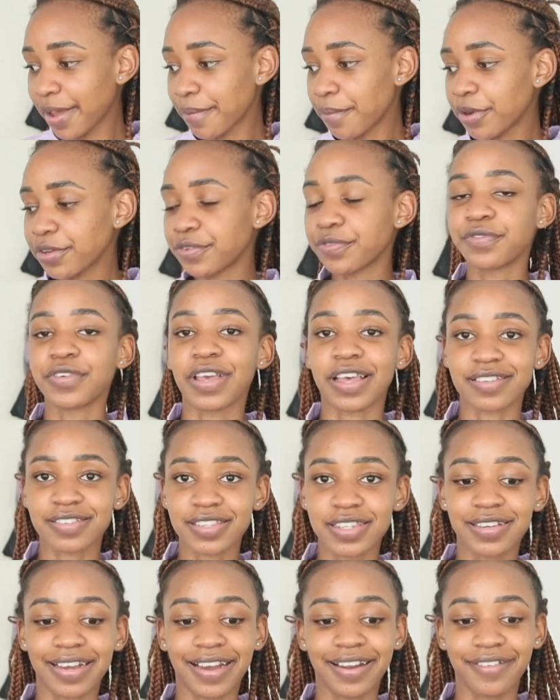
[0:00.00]
I bought
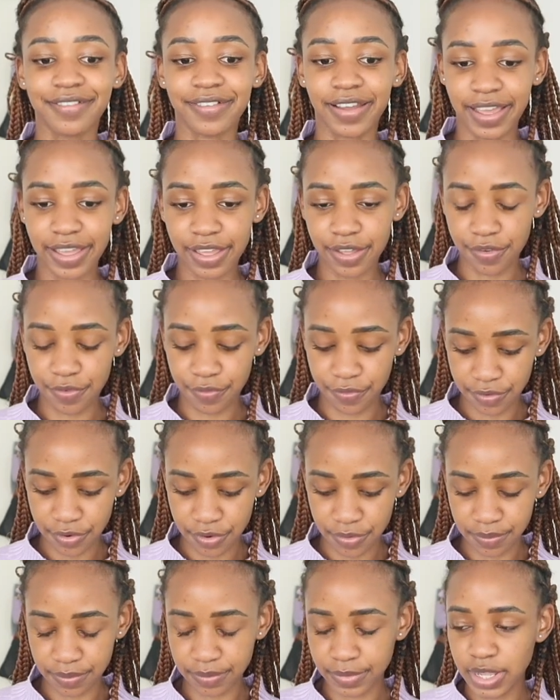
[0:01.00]
viazi karai
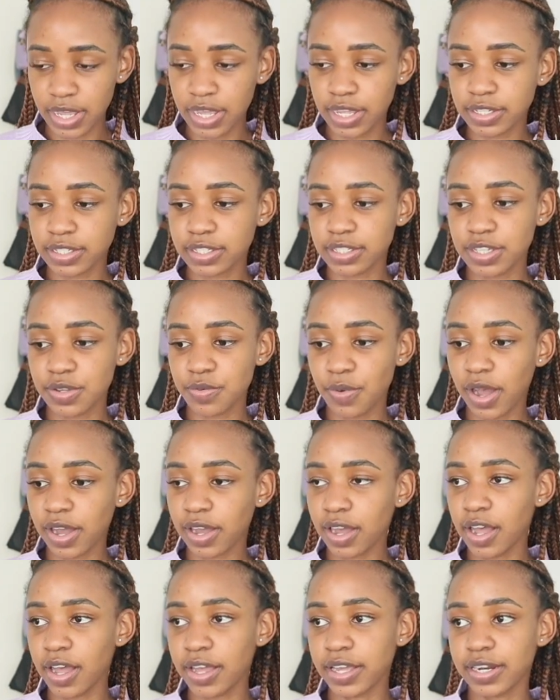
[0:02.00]
from
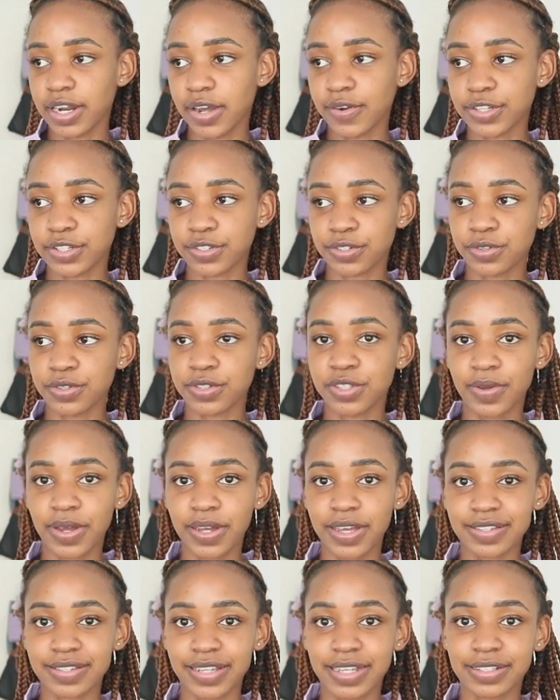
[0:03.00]
Siwaka in our school.
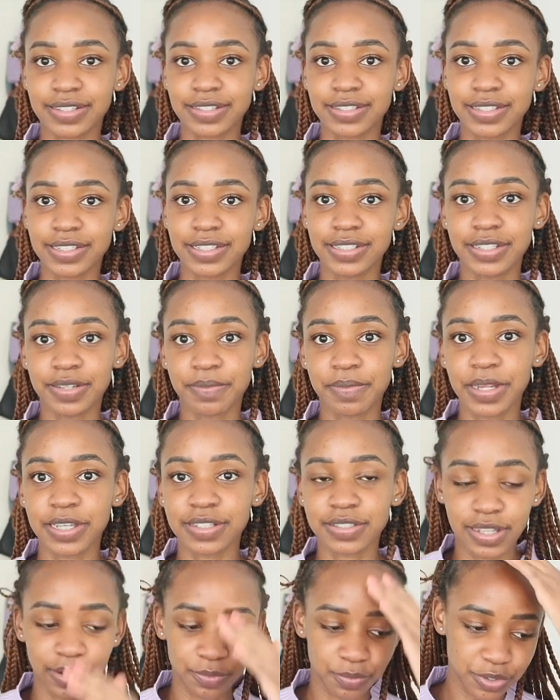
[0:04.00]
Siwaka is like this eating
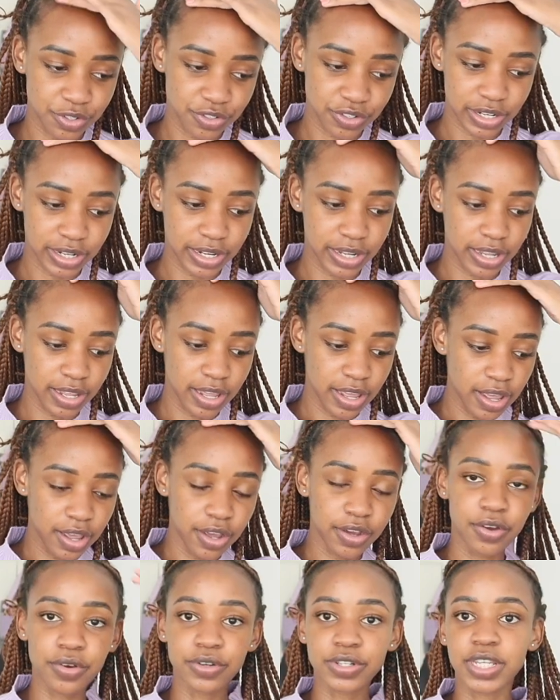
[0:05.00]
place that usually
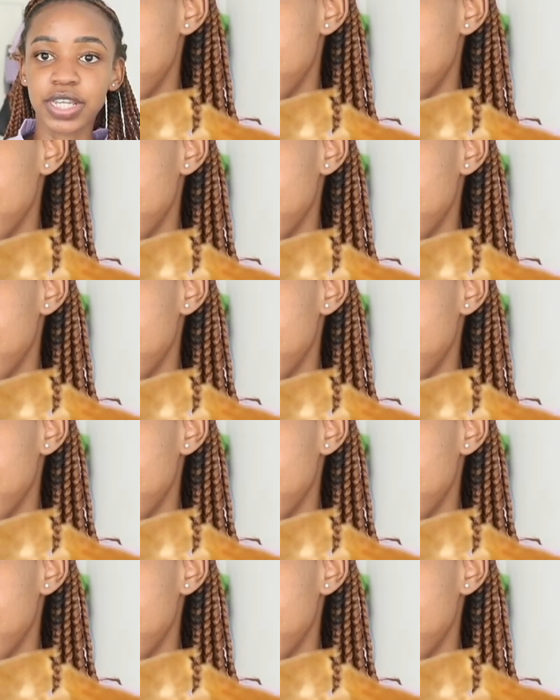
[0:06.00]
go to.